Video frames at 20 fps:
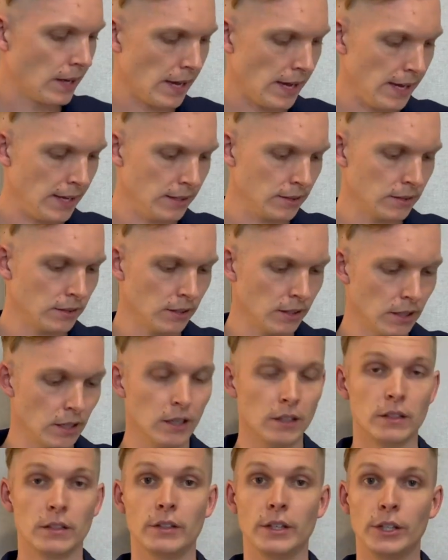And
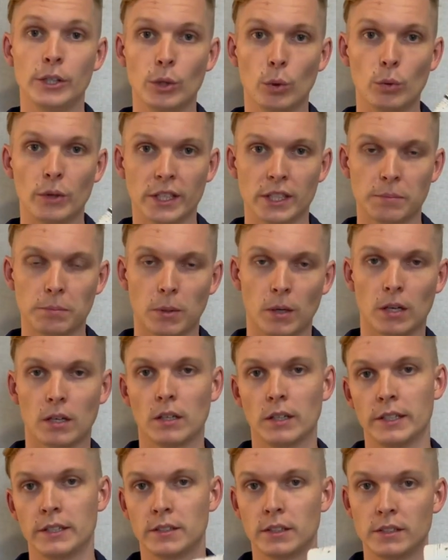the Yonex
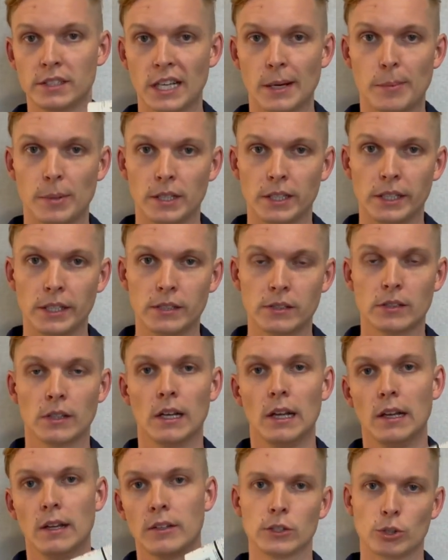bottle is in Japanese,
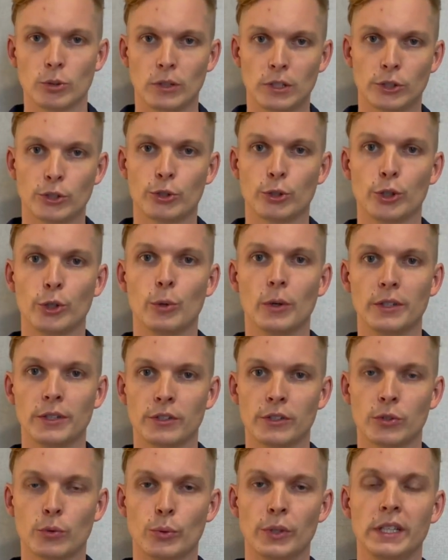so I'll show you on the
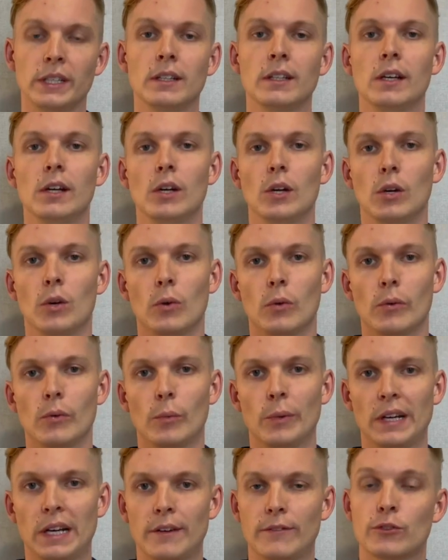screen
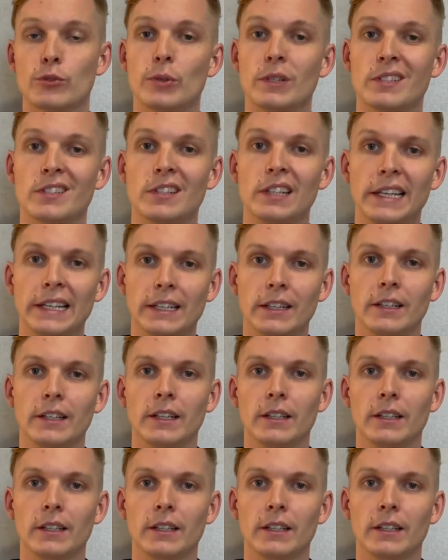when I've translated